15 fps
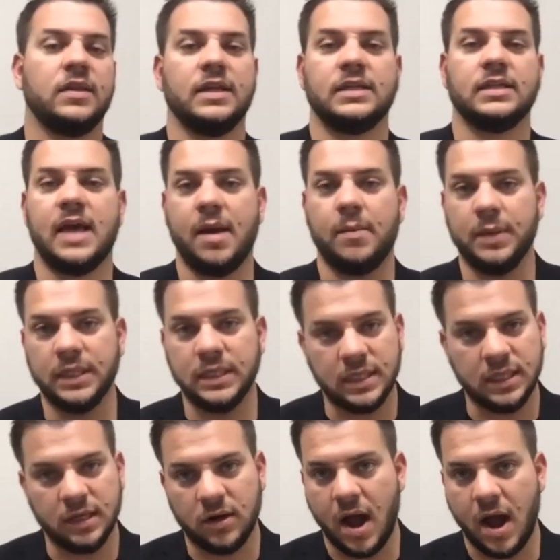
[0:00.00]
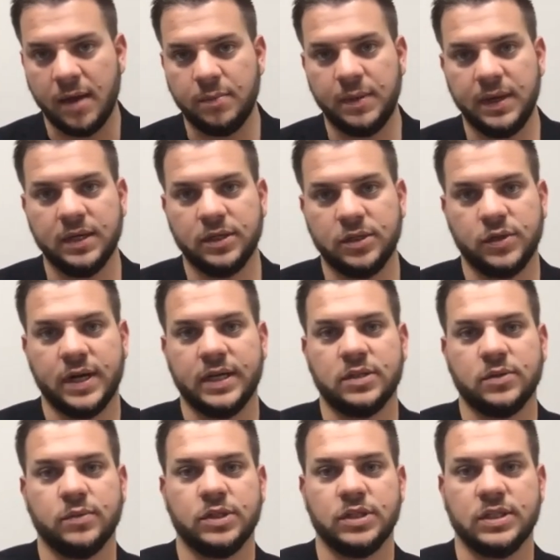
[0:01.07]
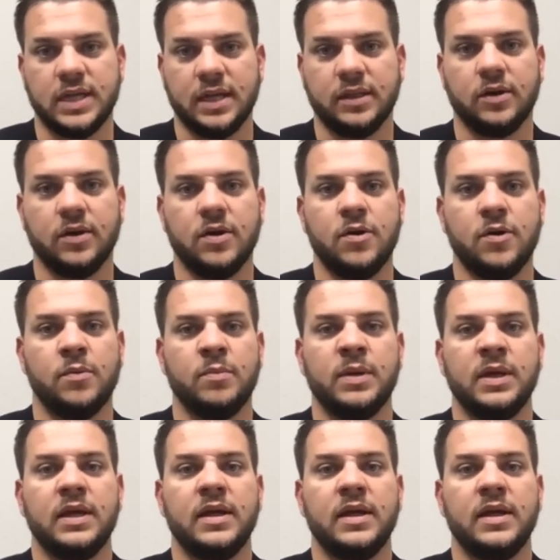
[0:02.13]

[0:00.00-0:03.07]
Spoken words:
they tap into their IP address, which is at their home,